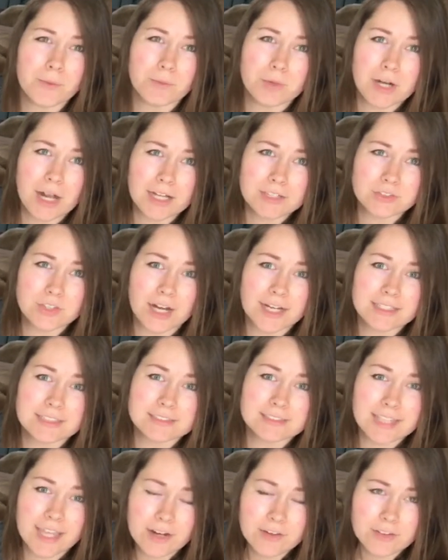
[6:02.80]
We're not trying to
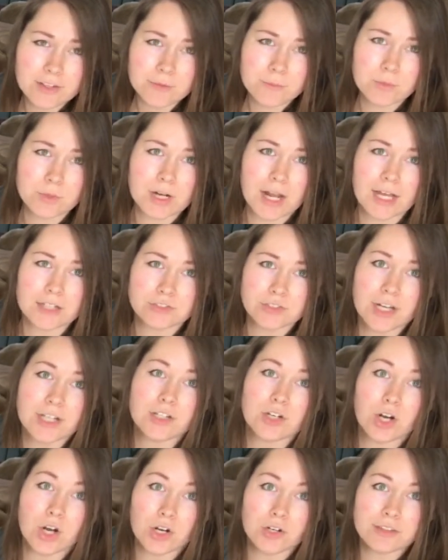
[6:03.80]
scare them. We're not trying to
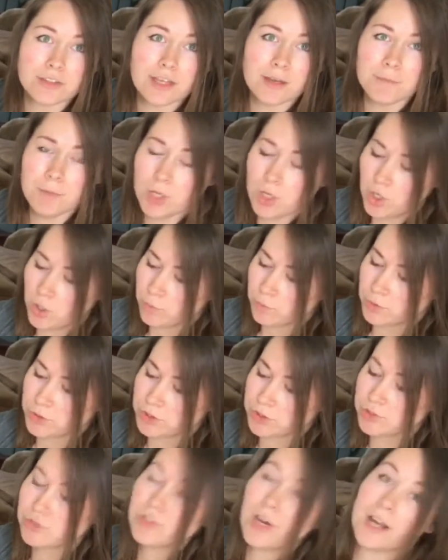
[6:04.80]
hurt them. We're
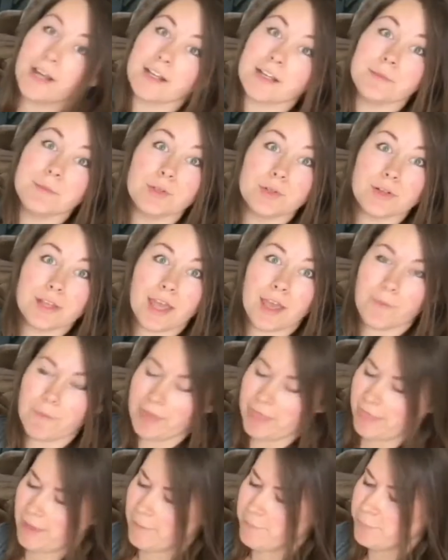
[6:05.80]
just trying to communicate
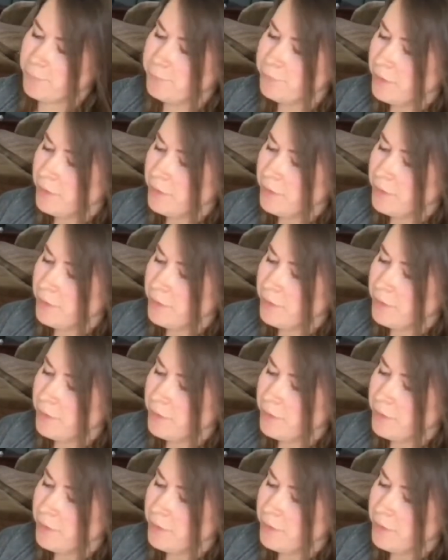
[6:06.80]
with them.